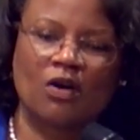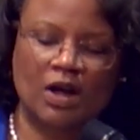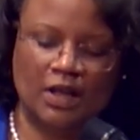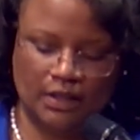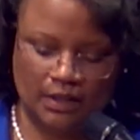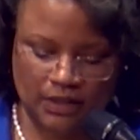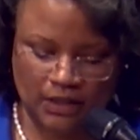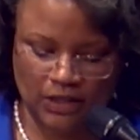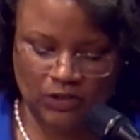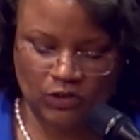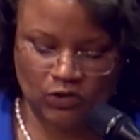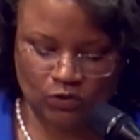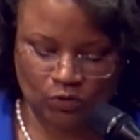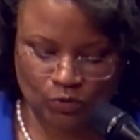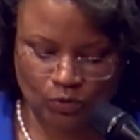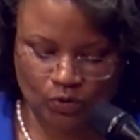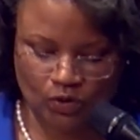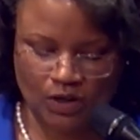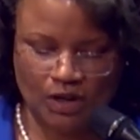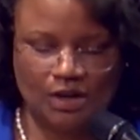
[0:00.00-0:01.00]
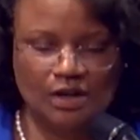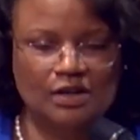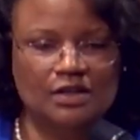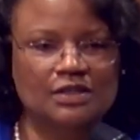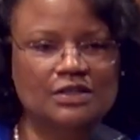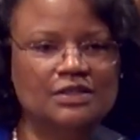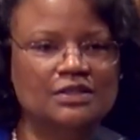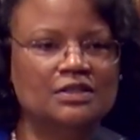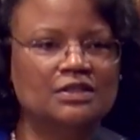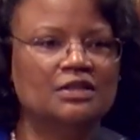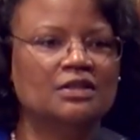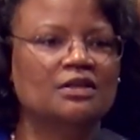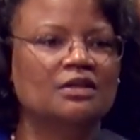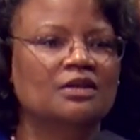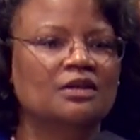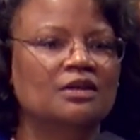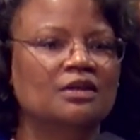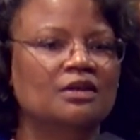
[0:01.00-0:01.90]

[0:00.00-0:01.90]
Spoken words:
on these shores,